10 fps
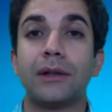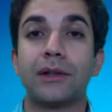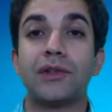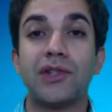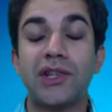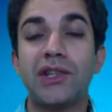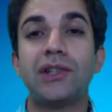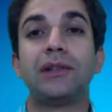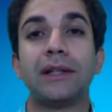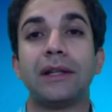
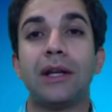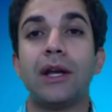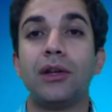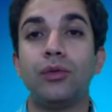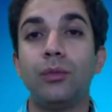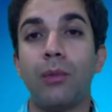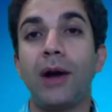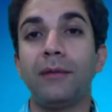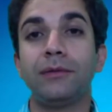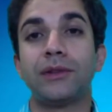consistently do
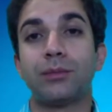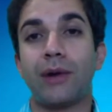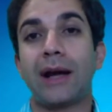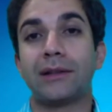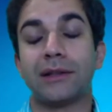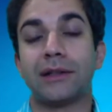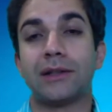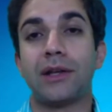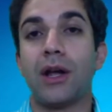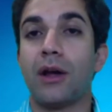mindfulness
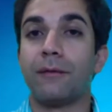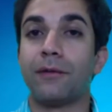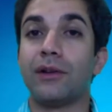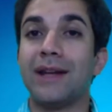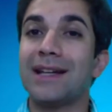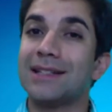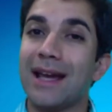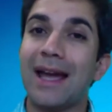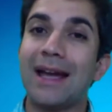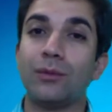practice for the next
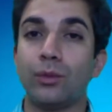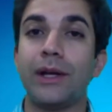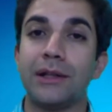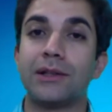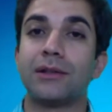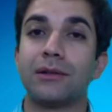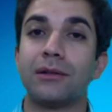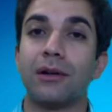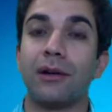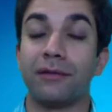8 weeks
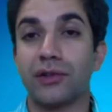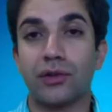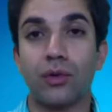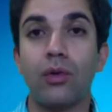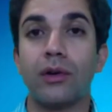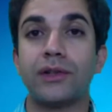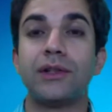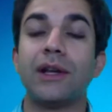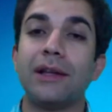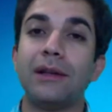of this
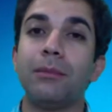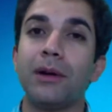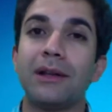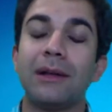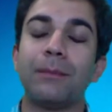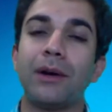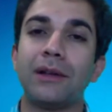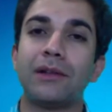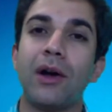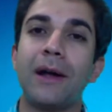course, then by
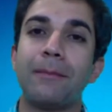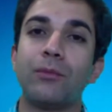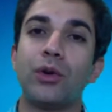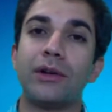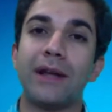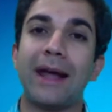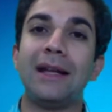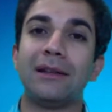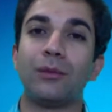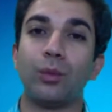the time we are in the
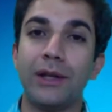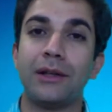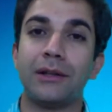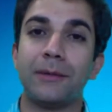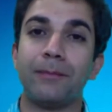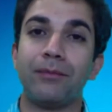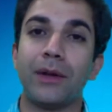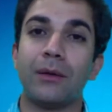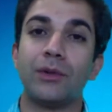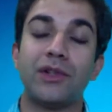8th week,
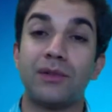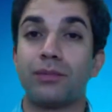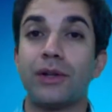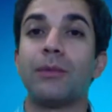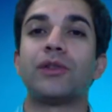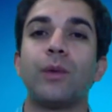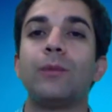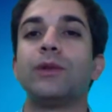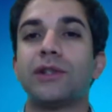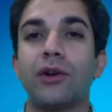which is pretty much
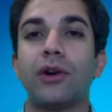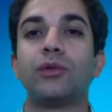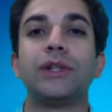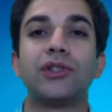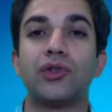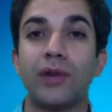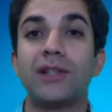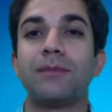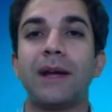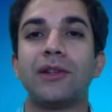when we start doing
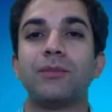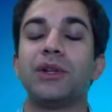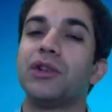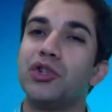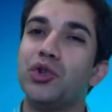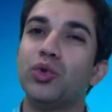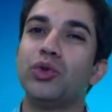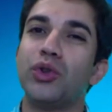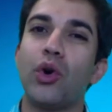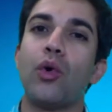stress management, you'll
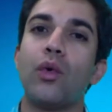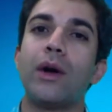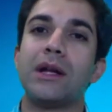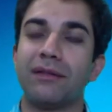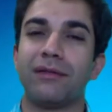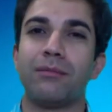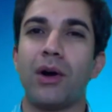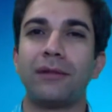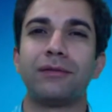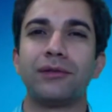know if
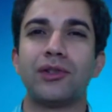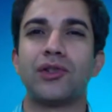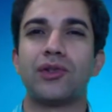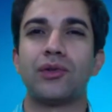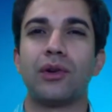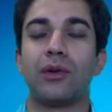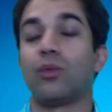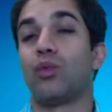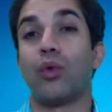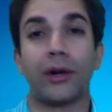mindfulness
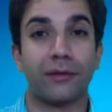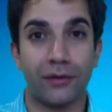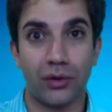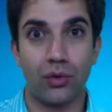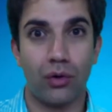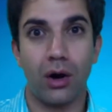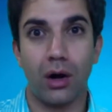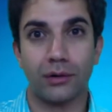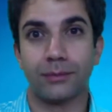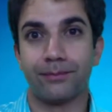worked for you or
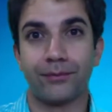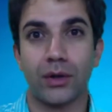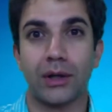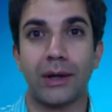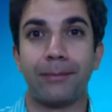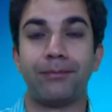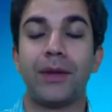not. Okay.